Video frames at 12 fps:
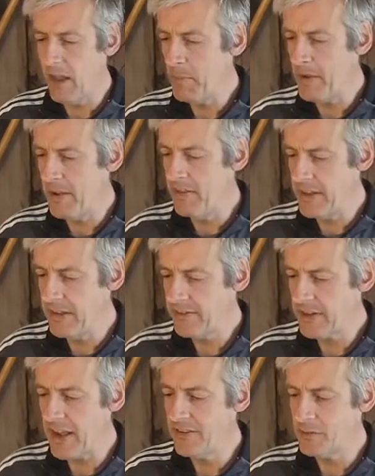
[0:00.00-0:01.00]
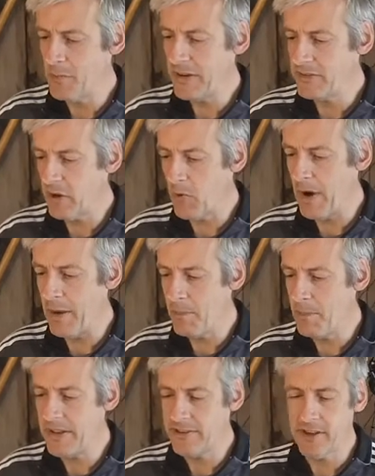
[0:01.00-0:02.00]
a bit of the taste, makes it quite
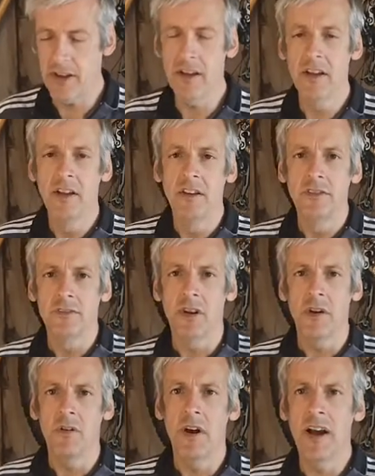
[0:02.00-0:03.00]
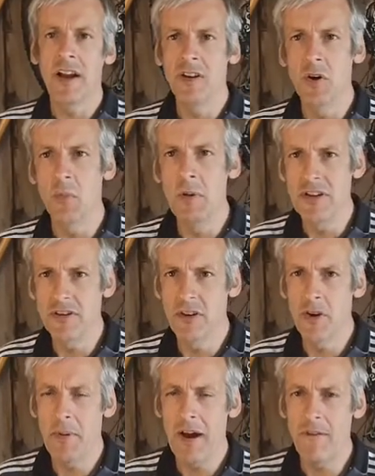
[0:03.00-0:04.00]
bitter. So I normally
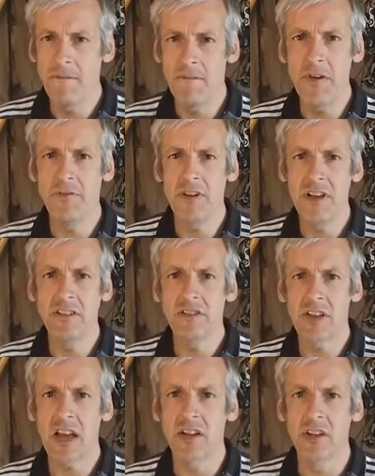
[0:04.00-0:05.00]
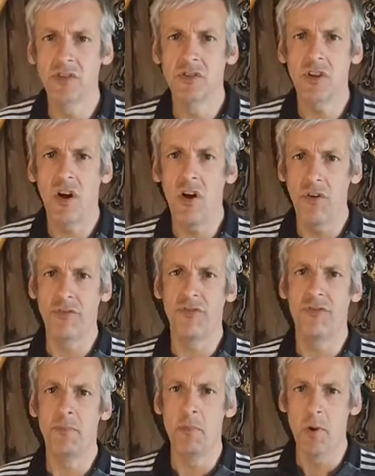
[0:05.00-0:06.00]
do about 15 seconds off
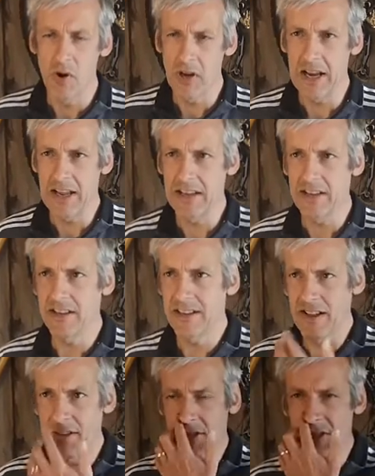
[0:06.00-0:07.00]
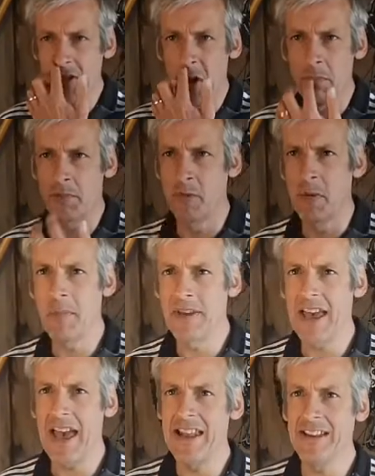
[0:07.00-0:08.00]
boiling. And I think the optimum
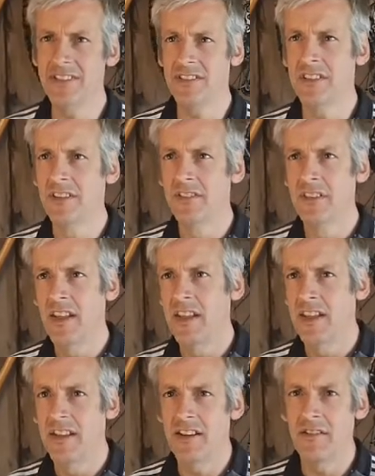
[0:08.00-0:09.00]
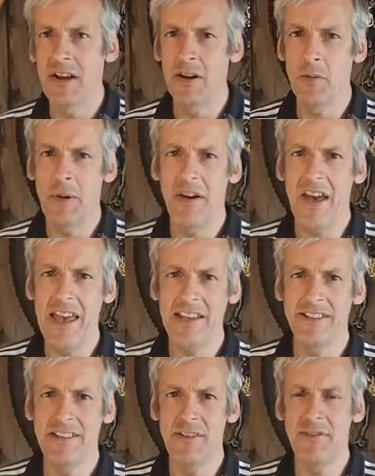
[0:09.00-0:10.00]
again is around about
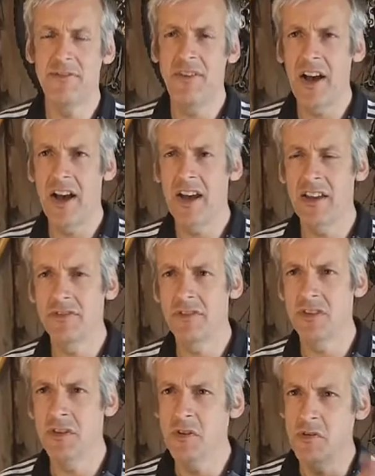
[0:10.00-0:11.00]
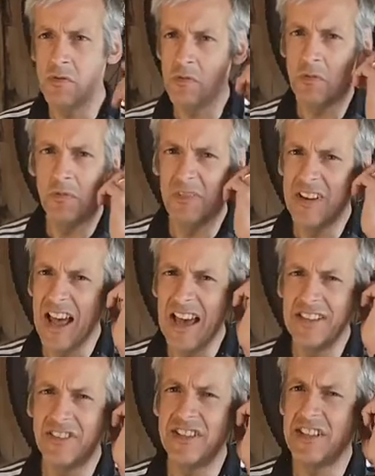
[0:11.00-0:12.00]
85 to
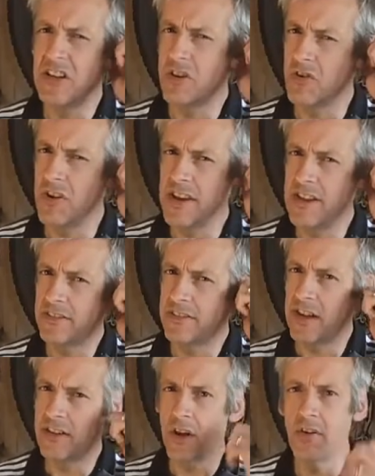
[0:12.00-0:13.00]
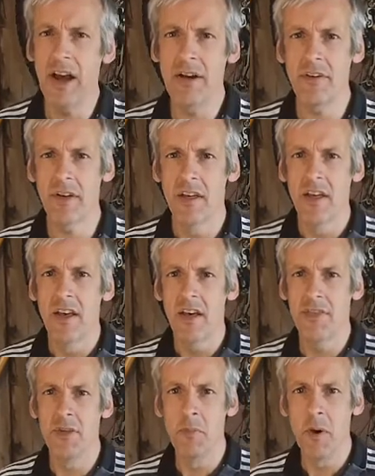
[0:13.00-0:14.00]
90 degrees. I don't have a
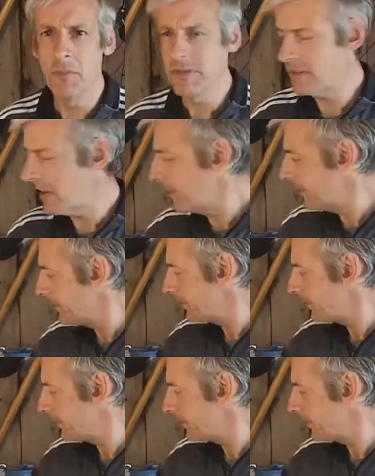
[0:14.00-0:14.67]
thermometer